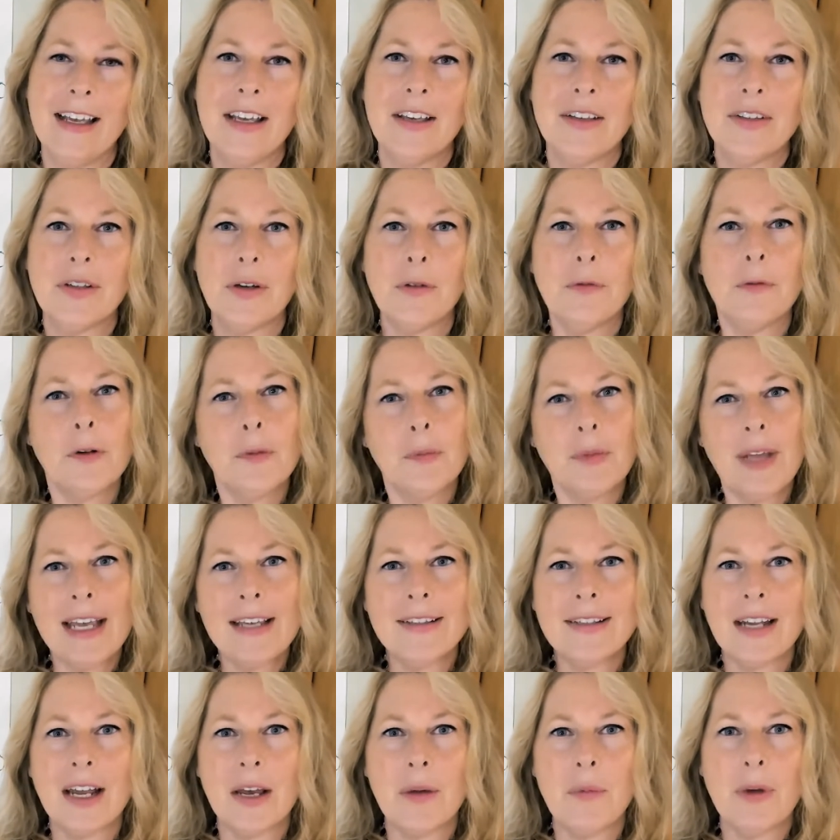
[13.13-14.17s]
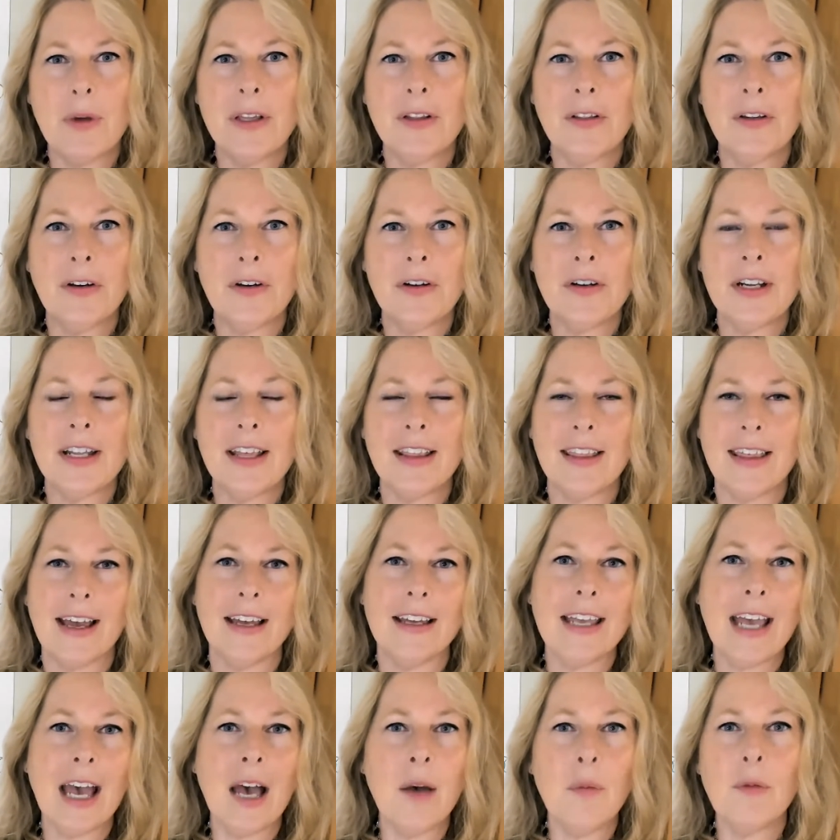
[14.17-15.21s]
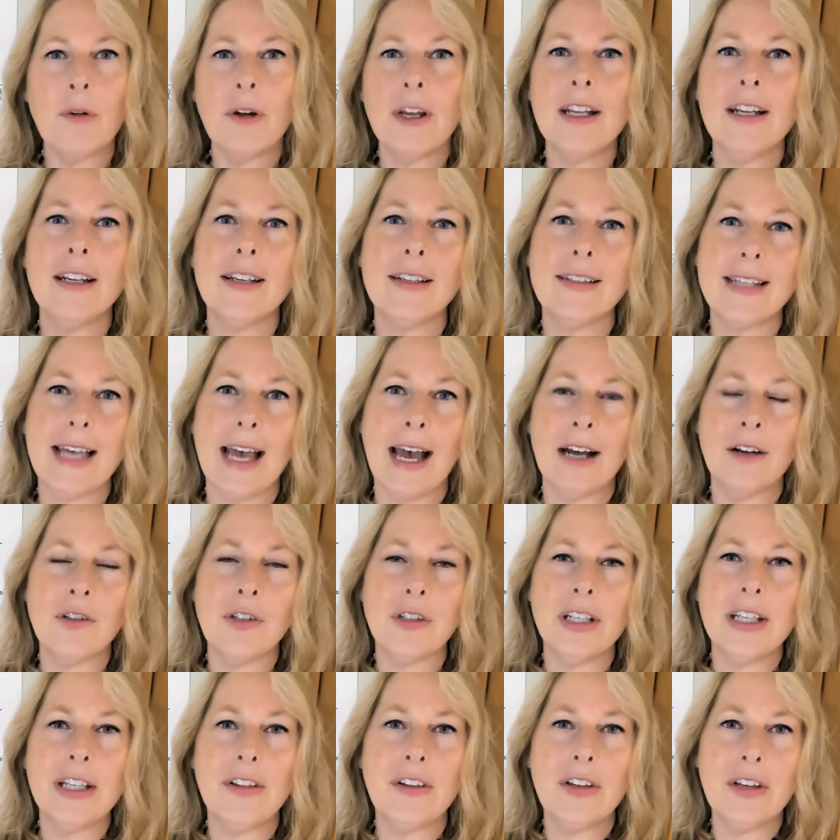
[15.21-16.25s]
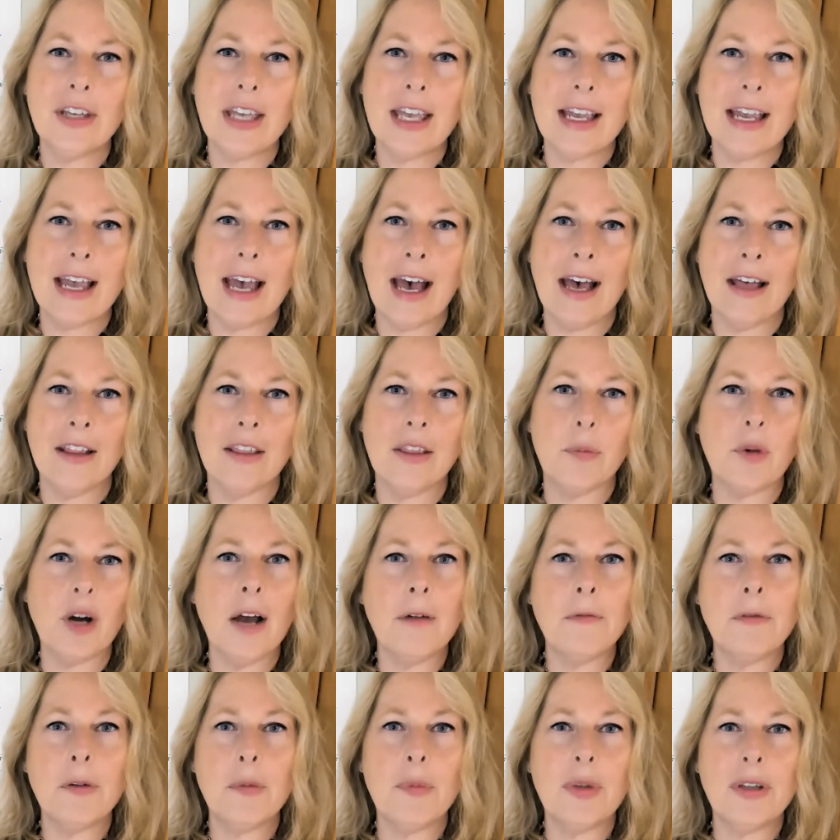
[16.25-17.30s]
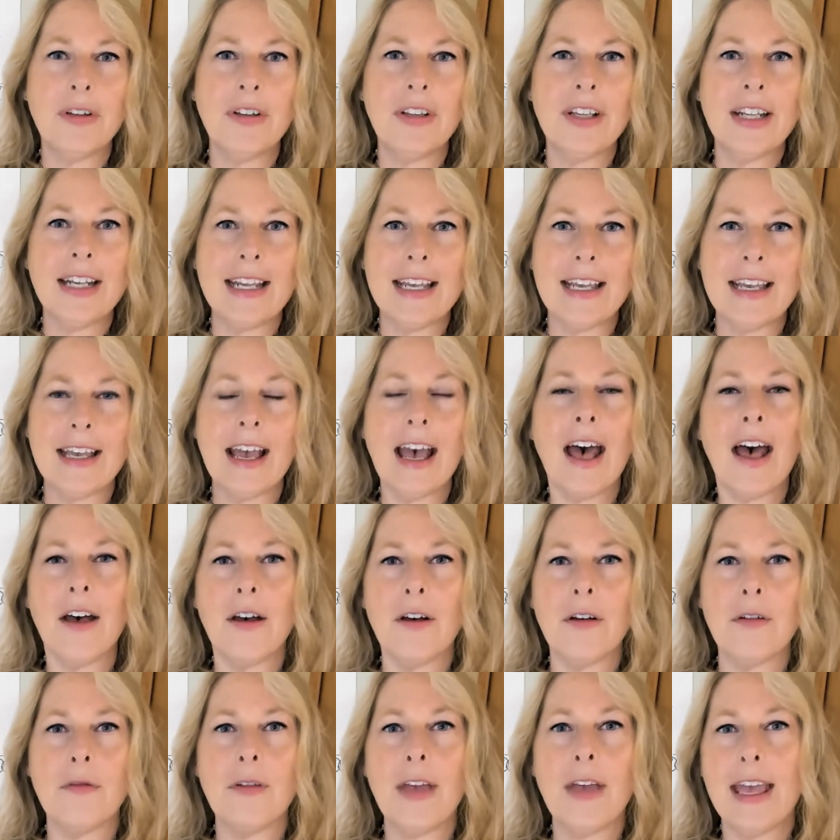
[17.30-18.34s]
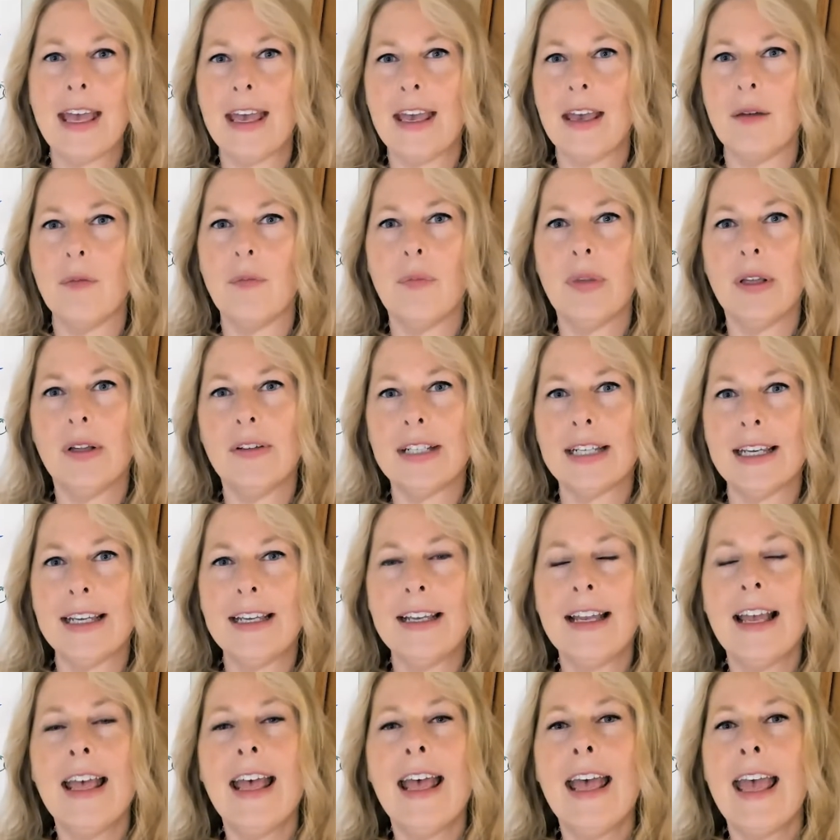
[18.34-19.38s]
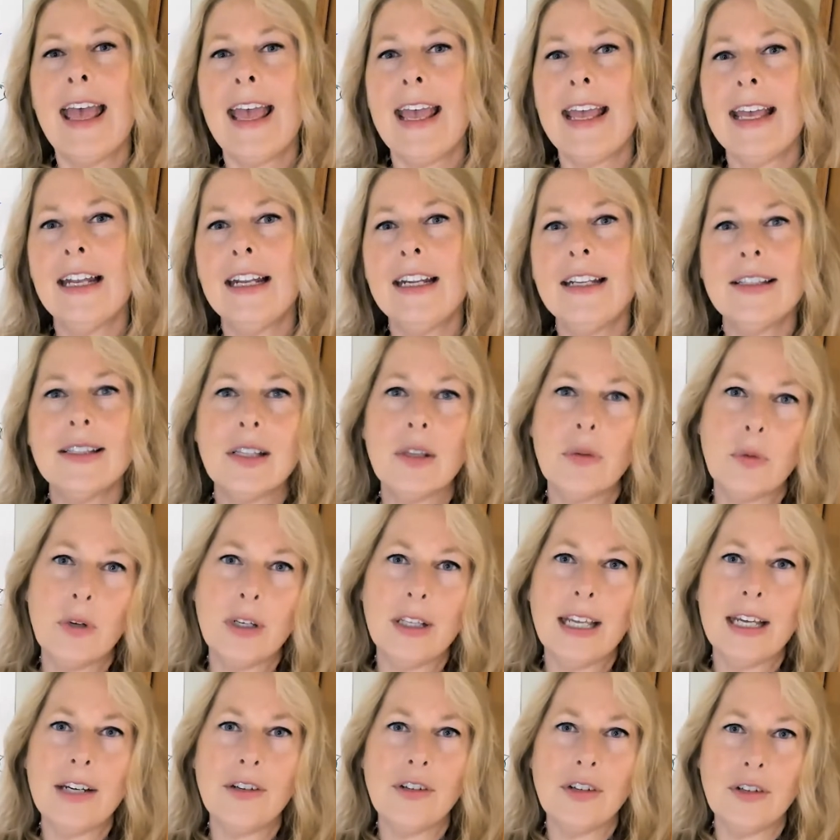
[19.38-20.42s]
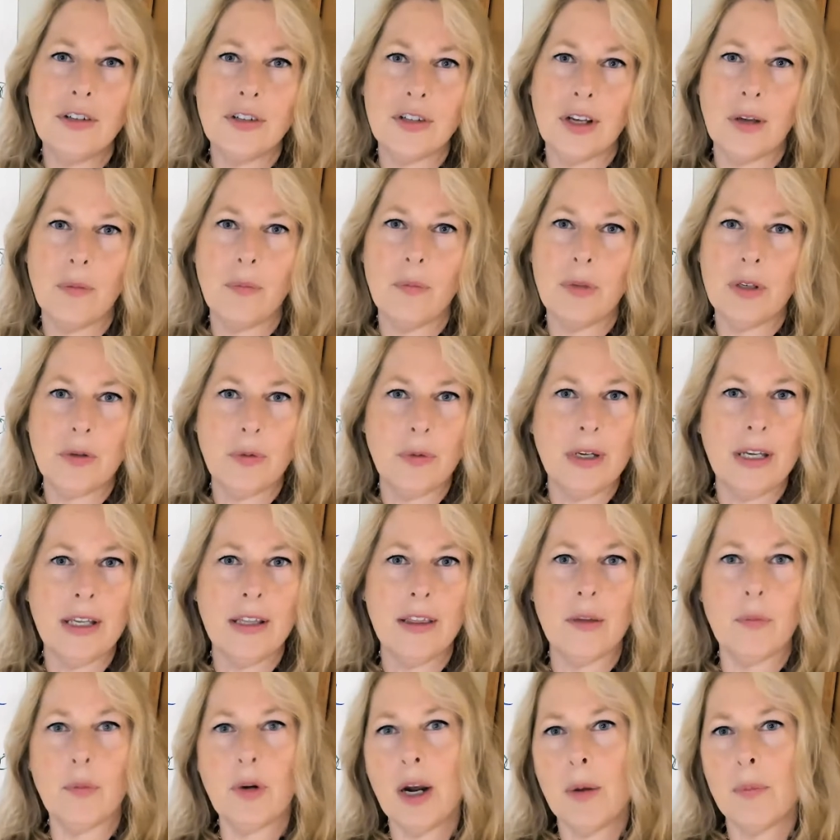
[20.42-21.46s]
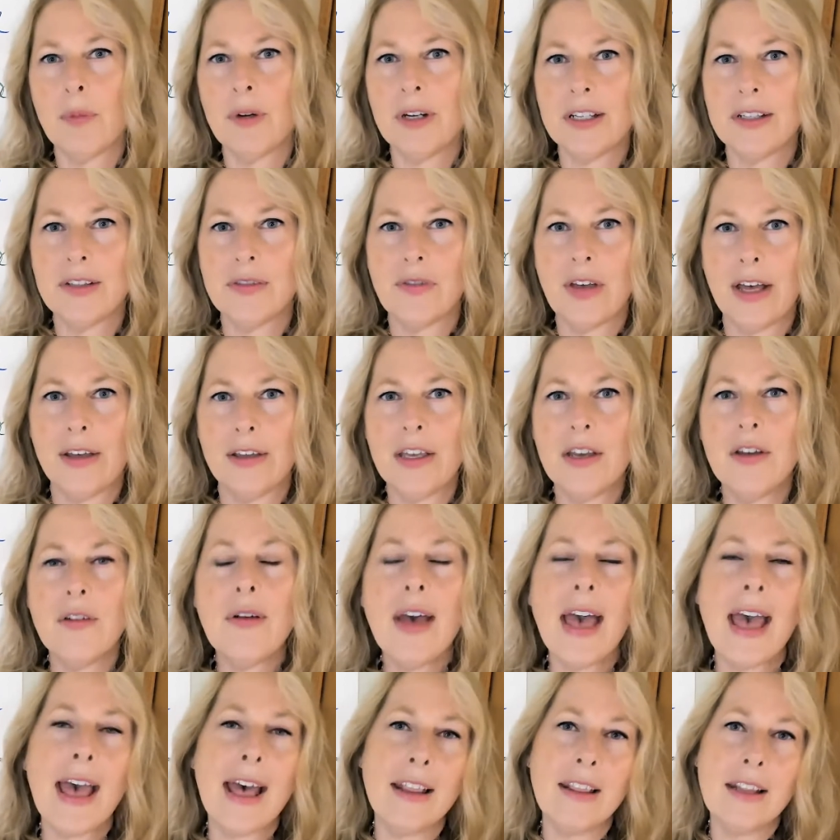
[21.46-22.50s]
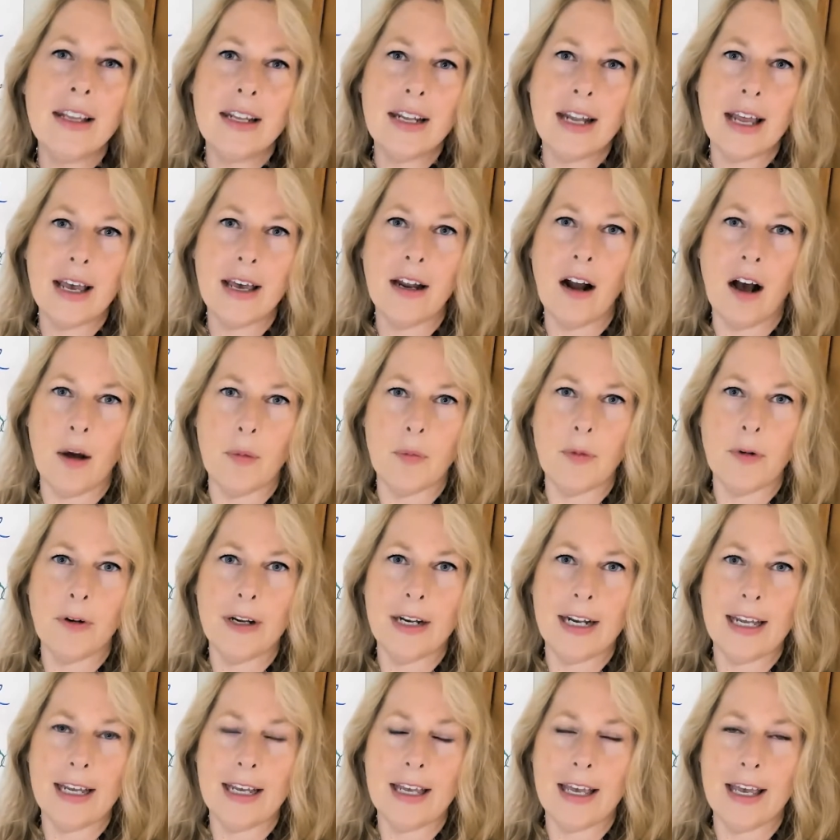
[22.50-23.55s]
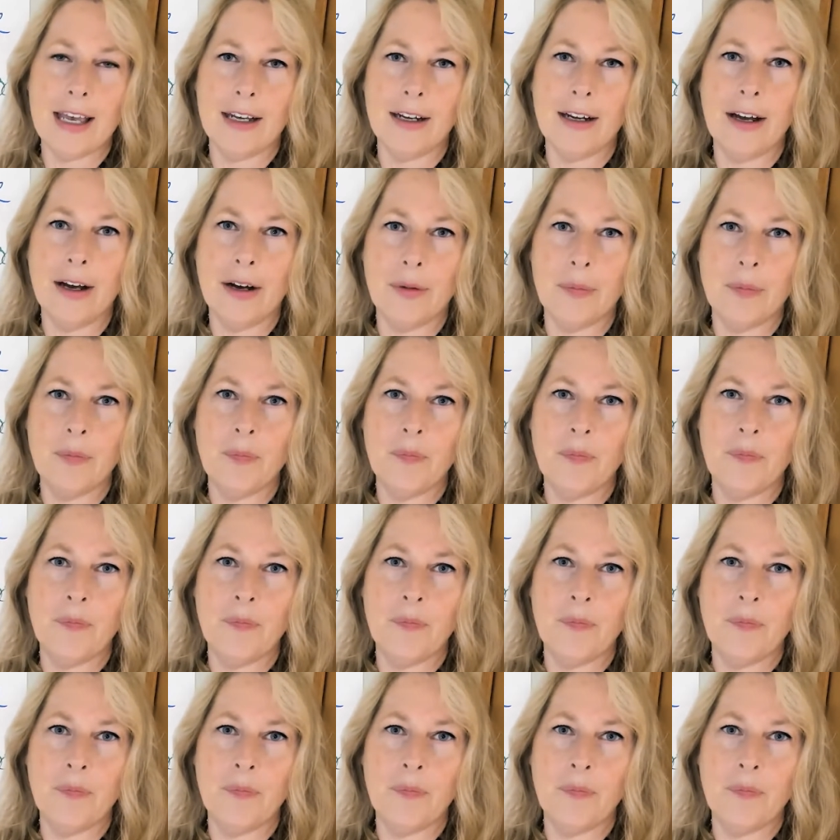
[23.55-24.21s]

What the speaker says: So from last time we learned that cap rate is actually looking at the profitability of a building, and it's the relationship between the property's value and the net operating income.